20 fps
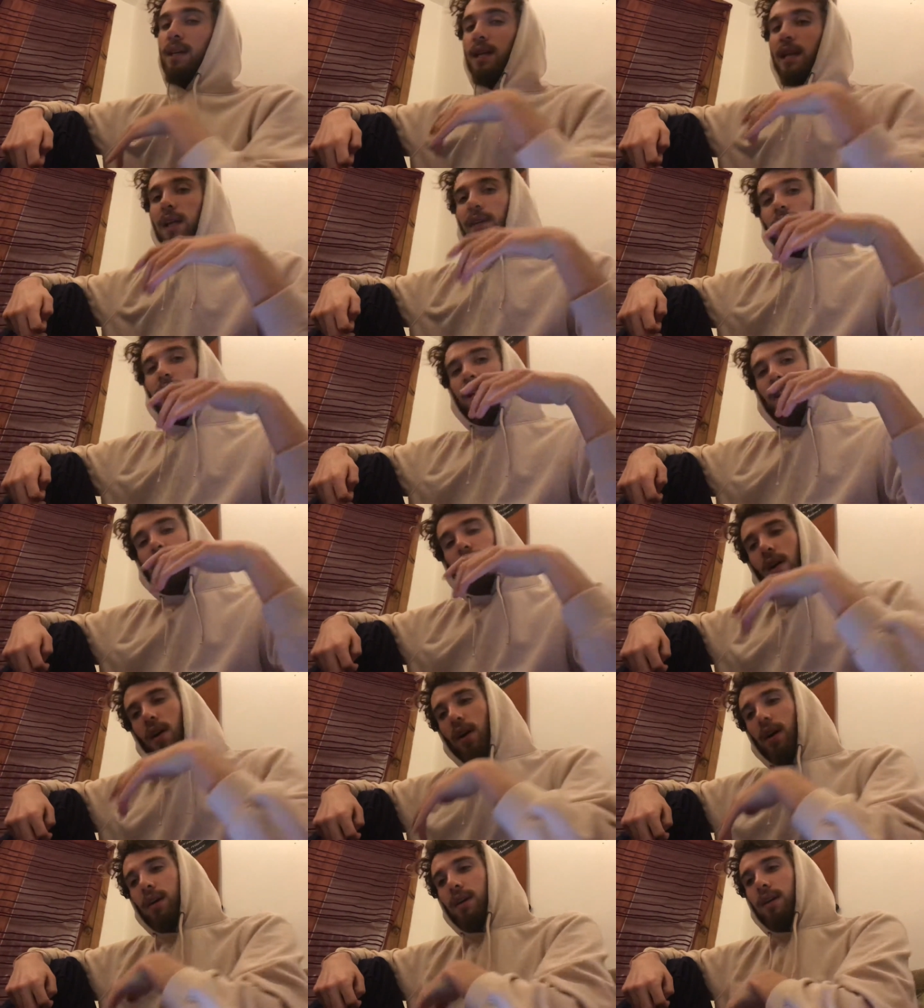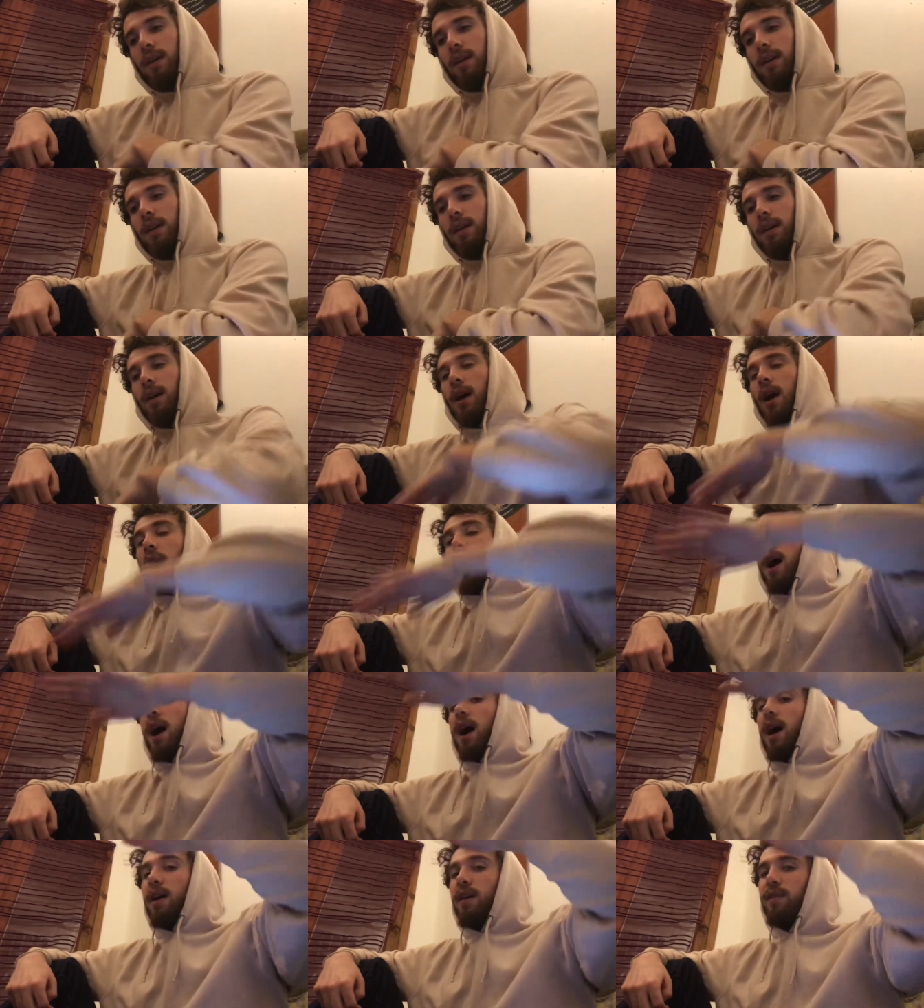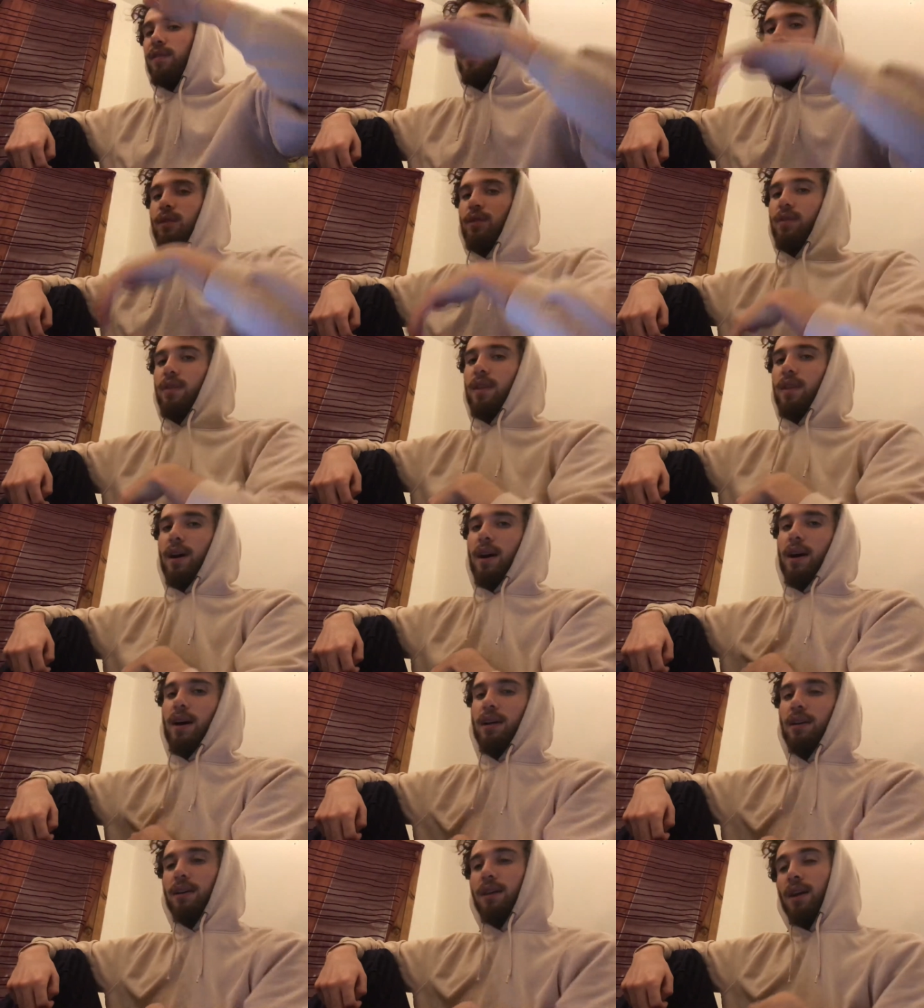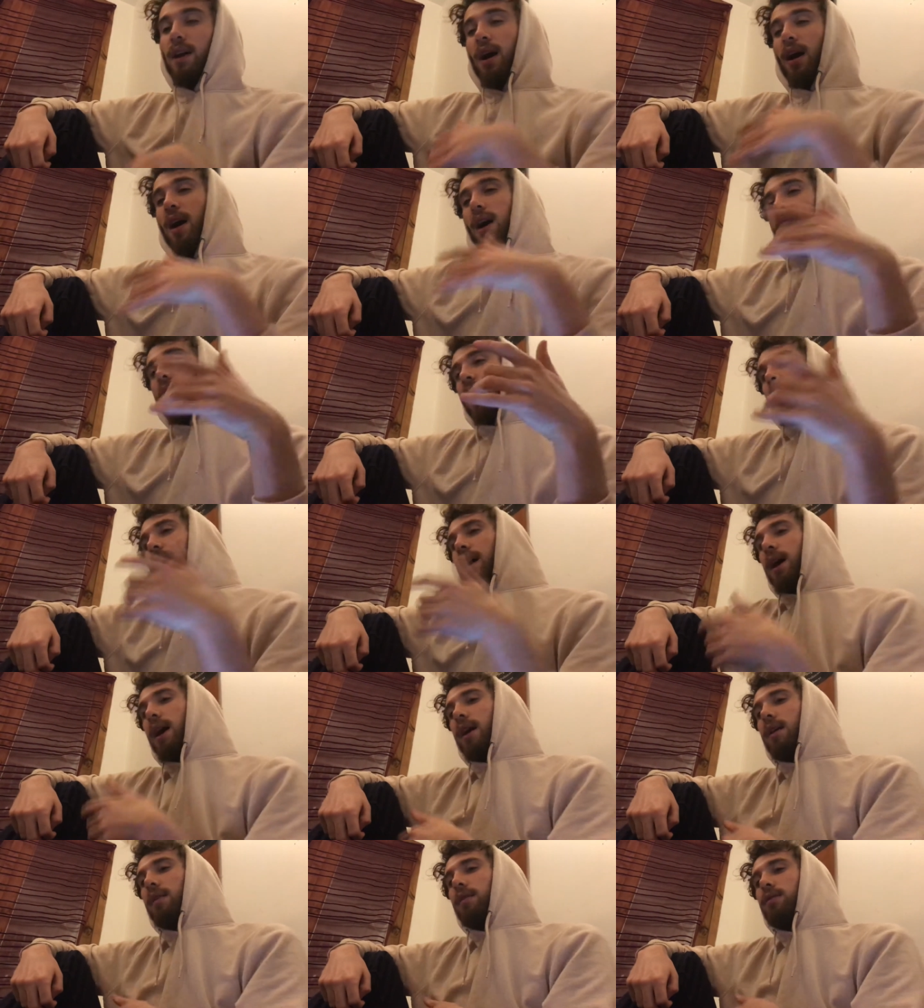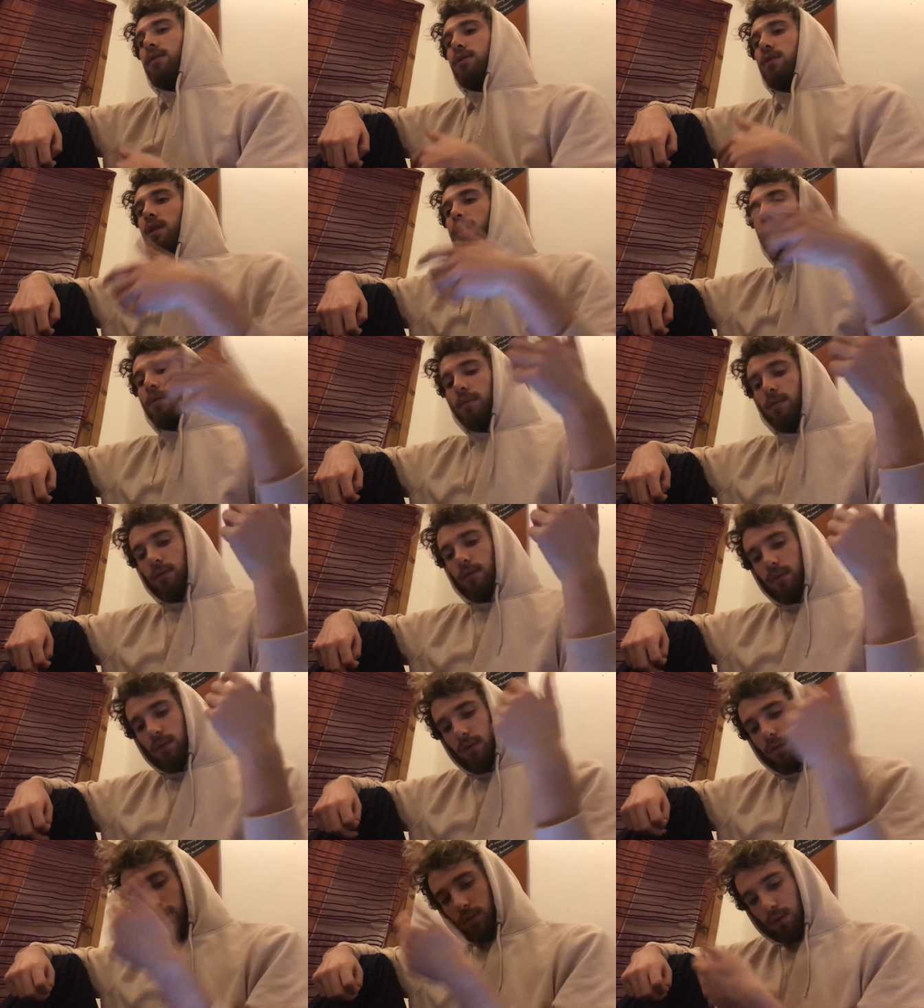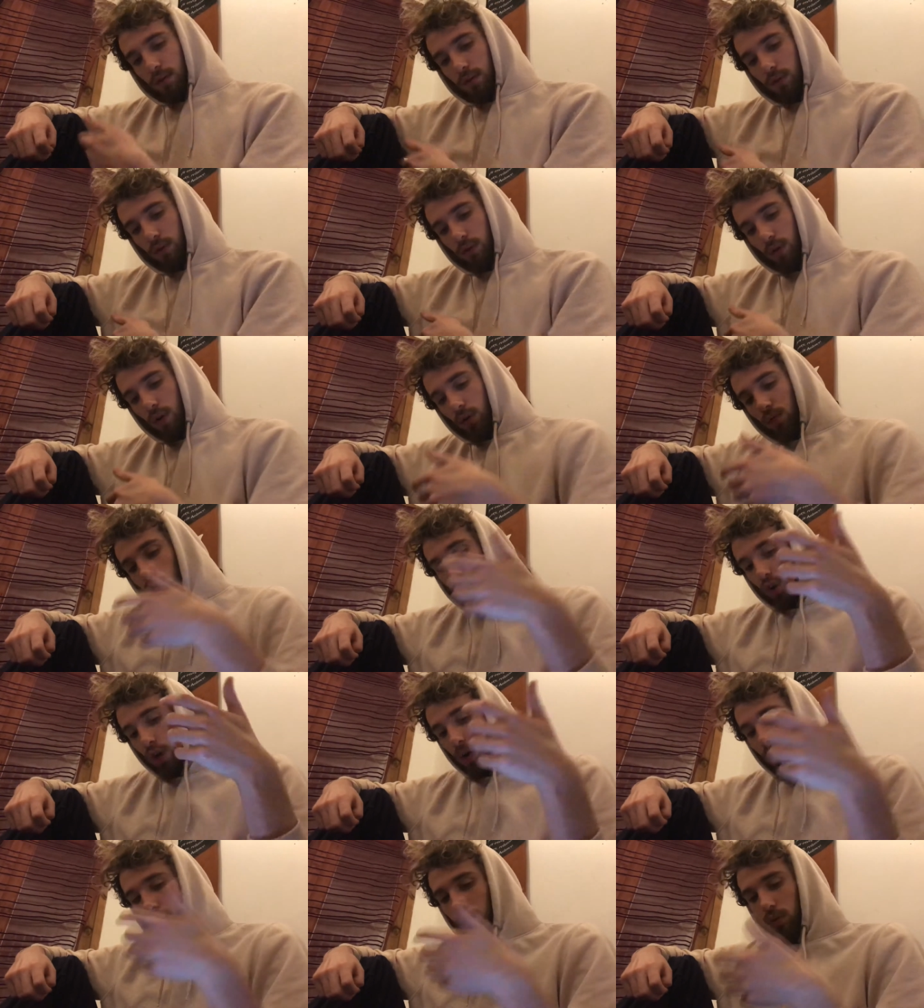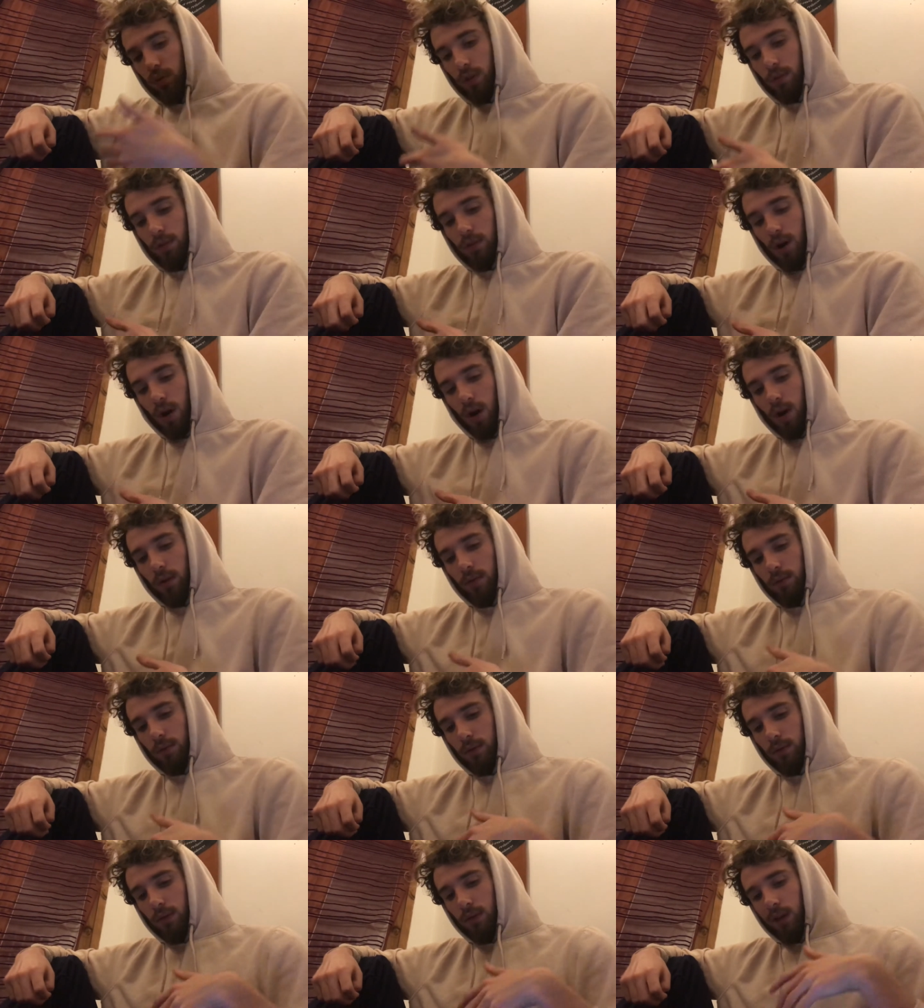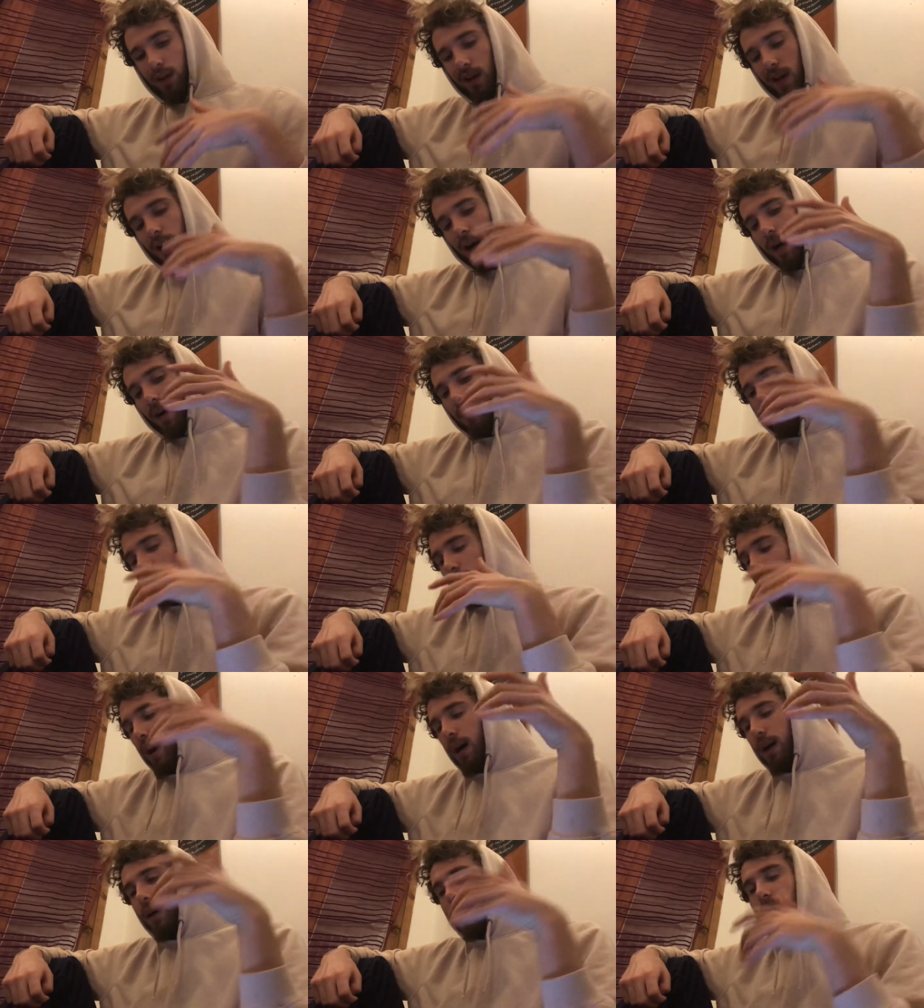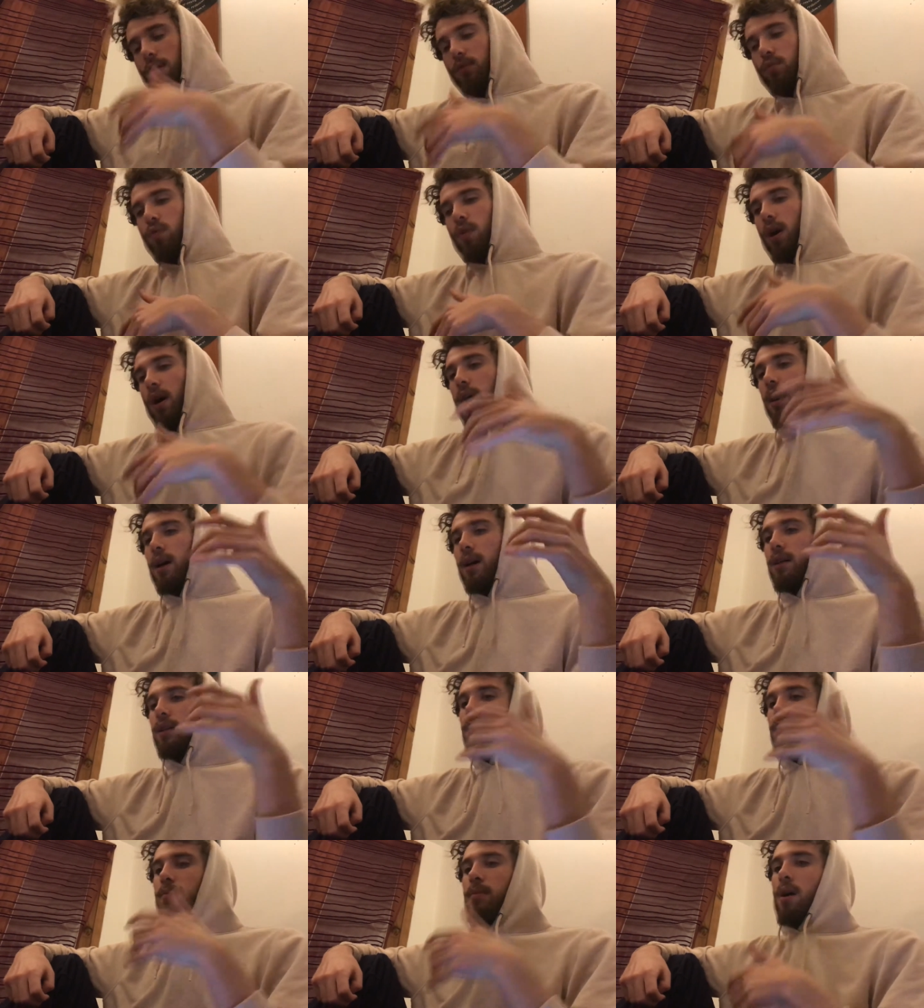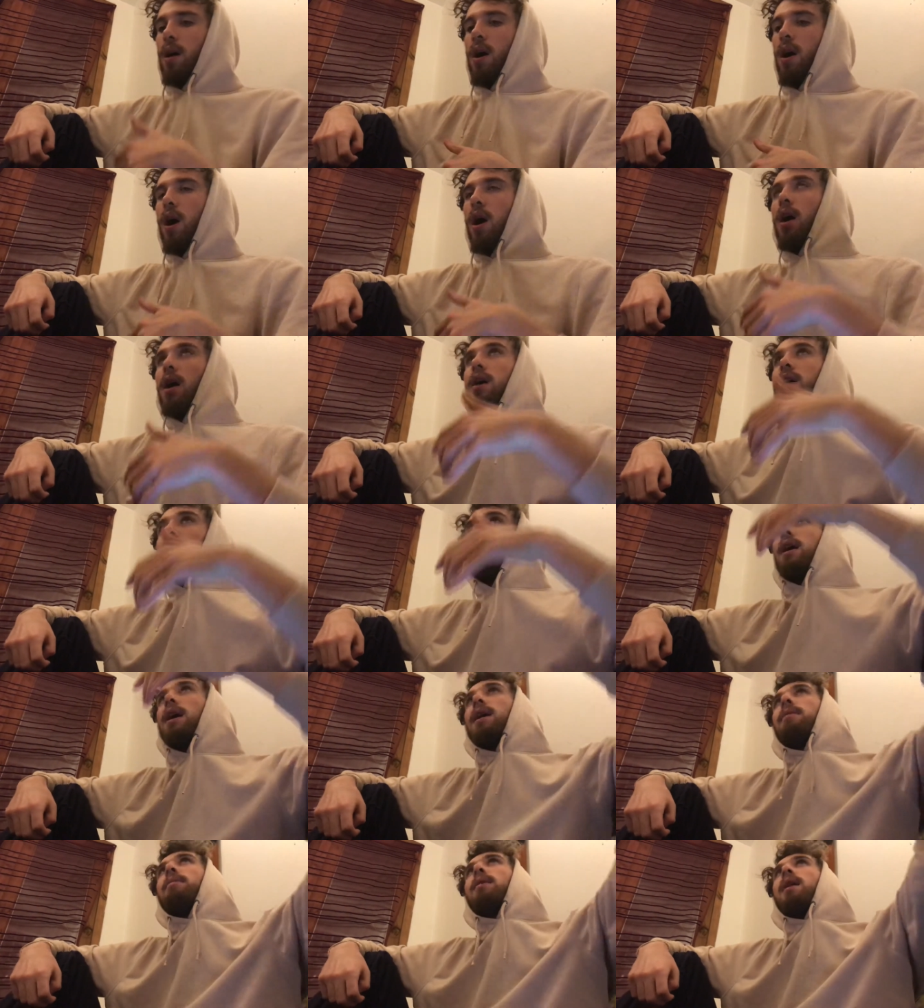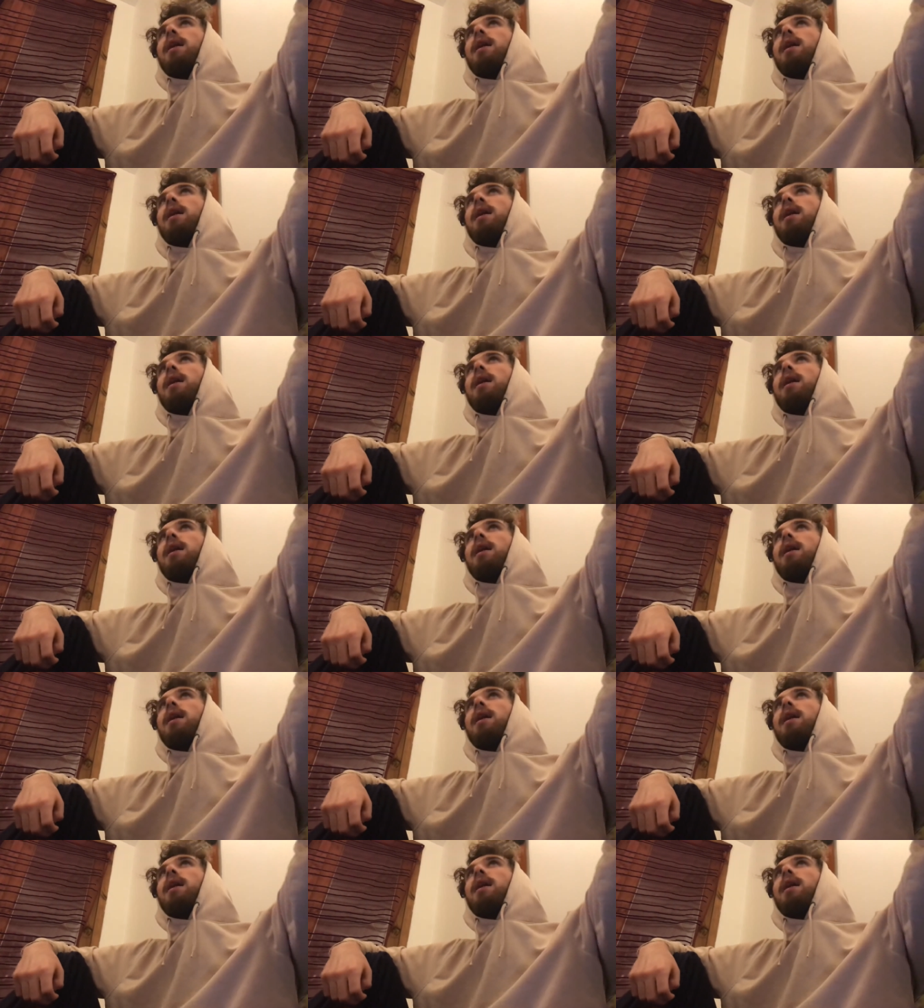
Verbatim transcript: Living divinely. I feel that I have some trouble sometimes. But I gotta rise in my heart and